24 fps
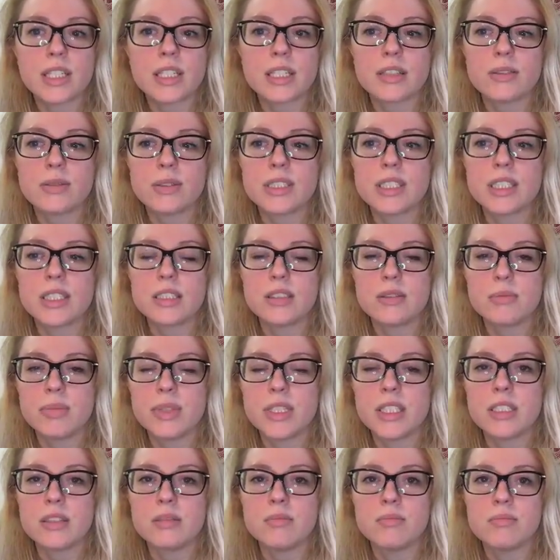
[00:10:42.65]
Like, we tend to
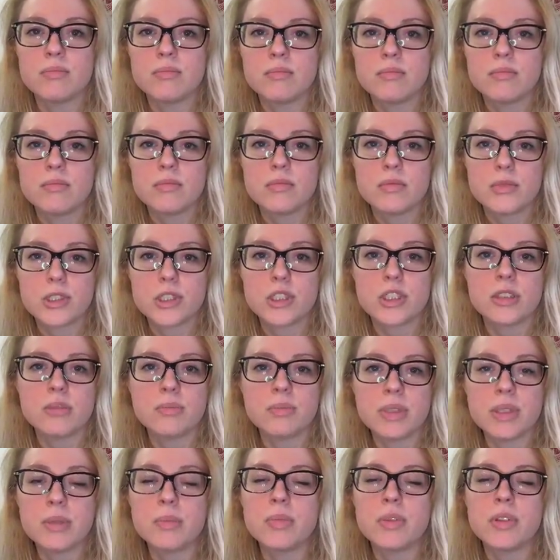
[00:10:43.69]
be good
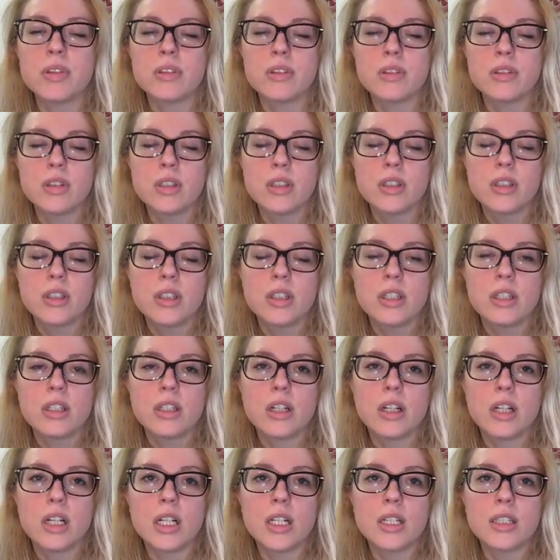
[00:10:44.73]
people
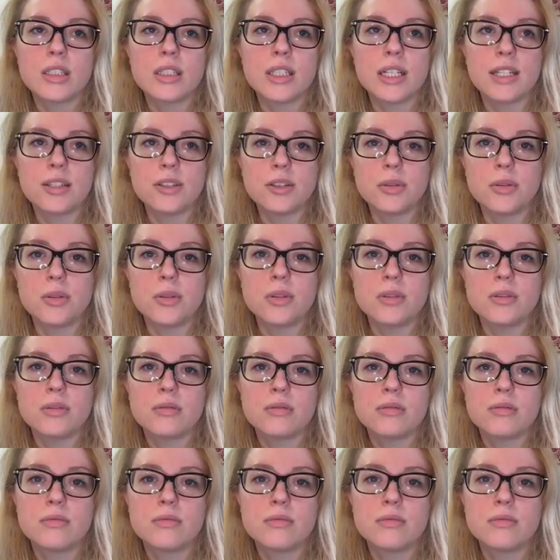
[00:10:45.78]
on the whole.